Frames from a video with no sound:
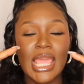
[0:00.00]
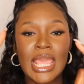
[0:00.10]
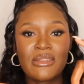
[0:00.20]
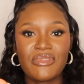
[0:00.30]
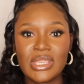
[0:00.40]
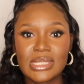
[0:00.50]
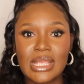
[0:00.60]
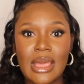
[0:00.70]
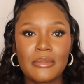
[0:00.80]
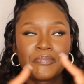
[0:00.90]
a
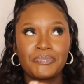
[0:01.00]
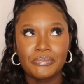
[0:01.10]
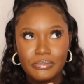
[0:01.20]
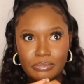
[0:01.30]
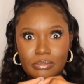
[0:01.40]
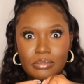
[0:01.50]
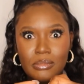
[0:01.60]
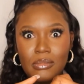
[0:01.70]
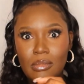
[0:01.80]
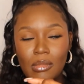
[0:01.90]
visa,
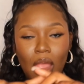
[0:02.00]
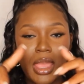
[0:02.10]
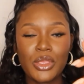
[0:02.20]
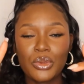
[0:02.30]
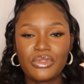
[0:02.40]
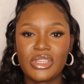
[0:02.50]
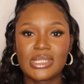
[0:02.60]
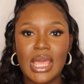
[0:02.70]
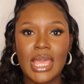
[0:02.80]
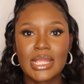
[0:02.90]
a new
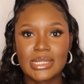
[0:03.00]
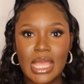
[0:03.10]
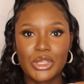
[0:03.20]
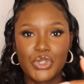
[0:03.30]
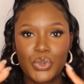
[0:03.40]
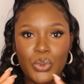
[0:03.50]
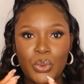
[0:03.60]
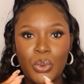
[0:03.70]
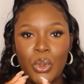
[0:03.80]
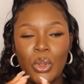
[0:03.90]
visa inside
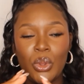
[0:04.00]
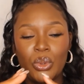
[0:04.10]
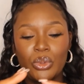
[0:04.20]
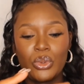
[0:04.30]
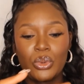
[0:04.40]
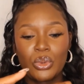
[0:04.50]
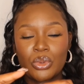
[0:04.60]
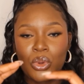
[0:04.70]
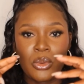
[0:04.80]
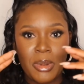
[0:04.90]
your
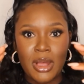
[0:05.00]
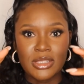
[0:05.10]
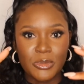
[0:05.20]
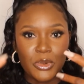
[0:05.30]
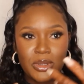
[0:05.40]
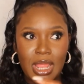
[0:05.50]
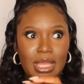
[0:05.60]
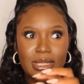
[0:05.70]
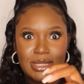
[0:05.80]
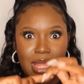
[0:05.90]
passport.
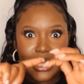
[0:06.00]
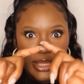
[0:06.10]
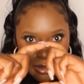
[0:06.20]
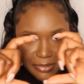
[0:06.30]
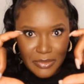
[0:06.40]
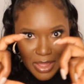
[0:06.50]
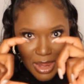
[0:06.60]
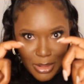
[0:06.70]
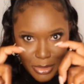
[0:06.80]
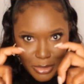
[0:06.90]
Like, it's like a
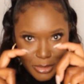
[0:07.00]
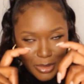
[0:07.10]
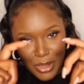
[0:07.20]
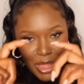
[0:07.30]
little